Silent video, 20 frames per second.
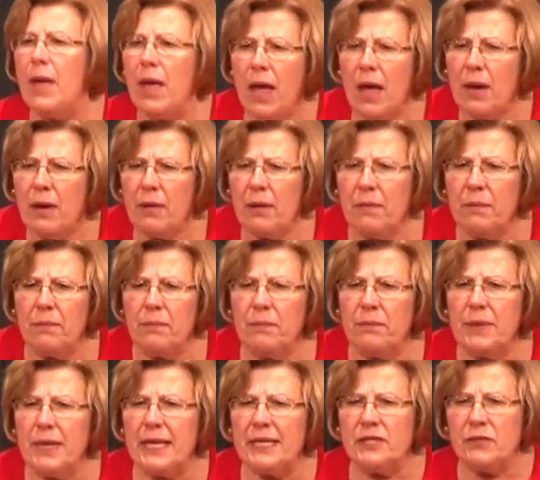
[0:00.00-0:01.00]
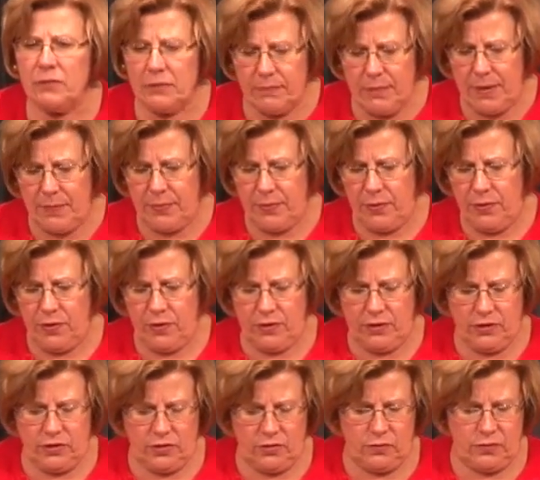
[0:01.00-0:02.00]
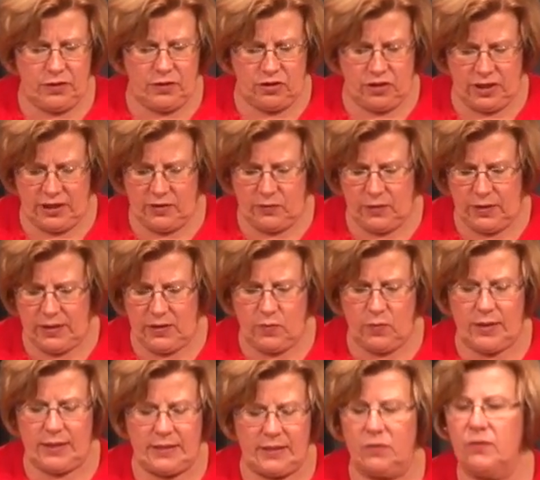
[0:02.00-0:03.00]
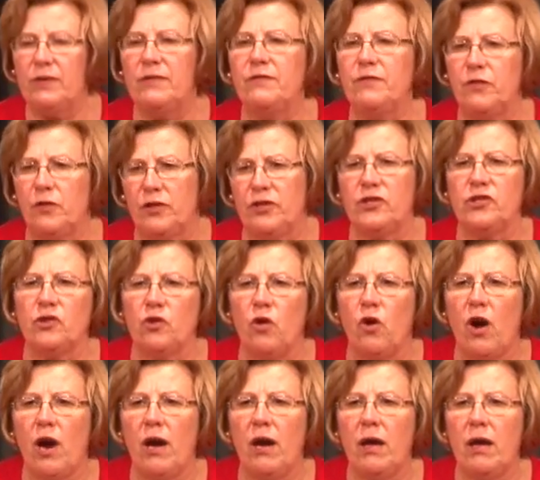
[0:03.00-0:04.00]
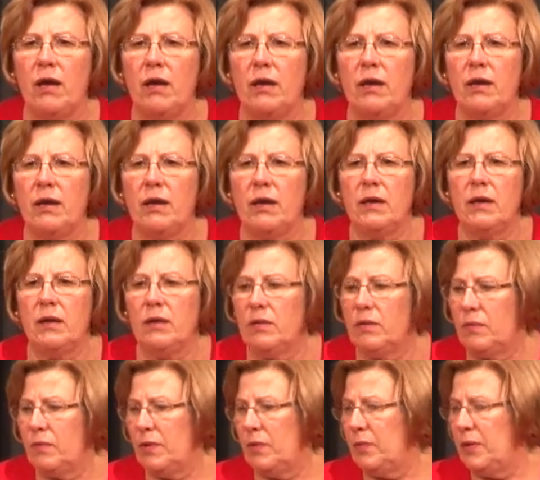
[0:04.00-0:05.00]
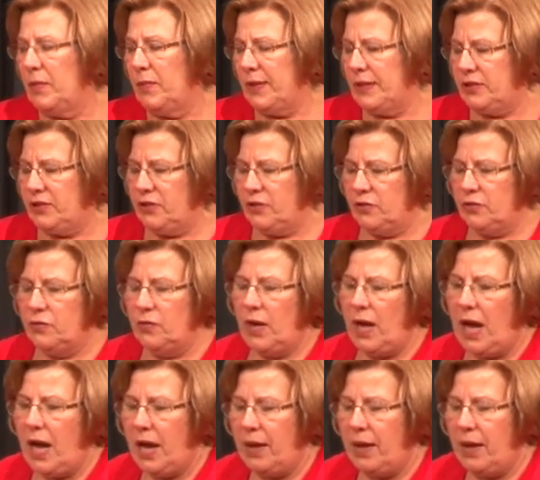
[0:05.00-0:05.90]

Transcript: of, Linda, do you remember her? She's one of the ones that we first saw when we went to,